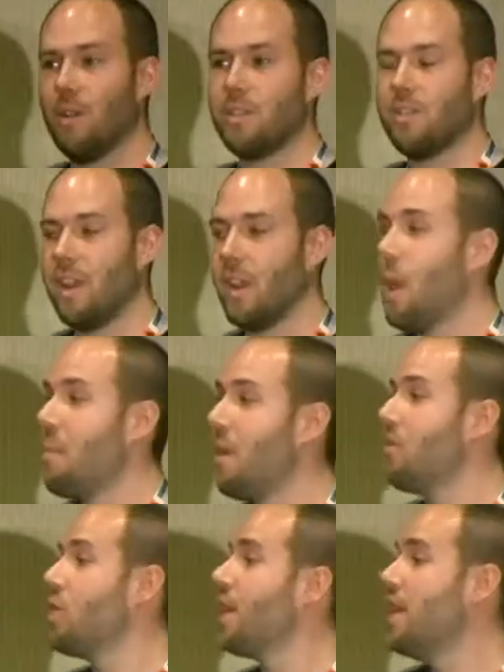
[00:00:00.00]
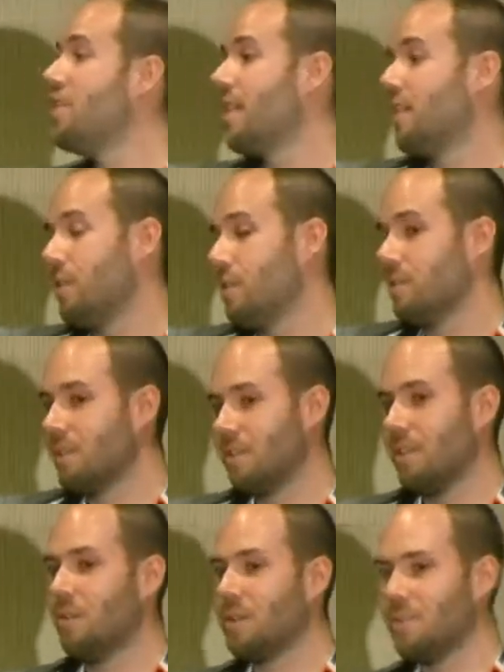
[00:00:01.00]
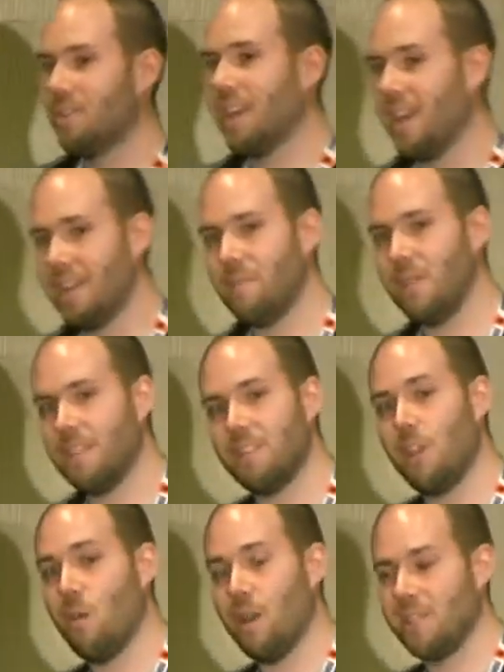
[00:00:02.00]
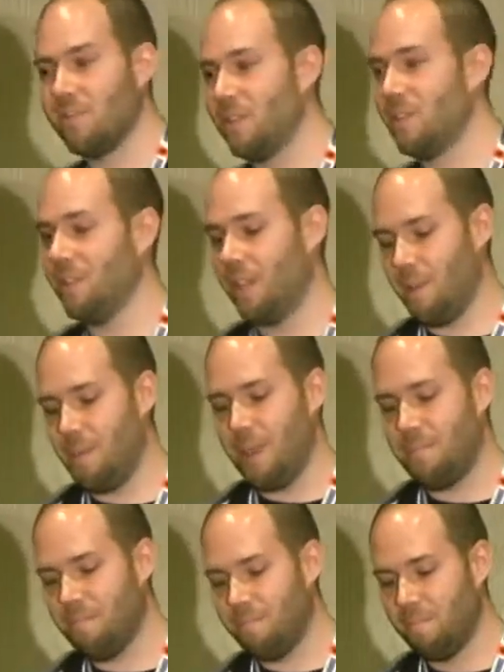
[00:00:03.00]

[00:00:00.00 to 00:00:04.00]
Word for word: OS 390. But everyone here now knows OS 390 means ZOS if you're using Nmap.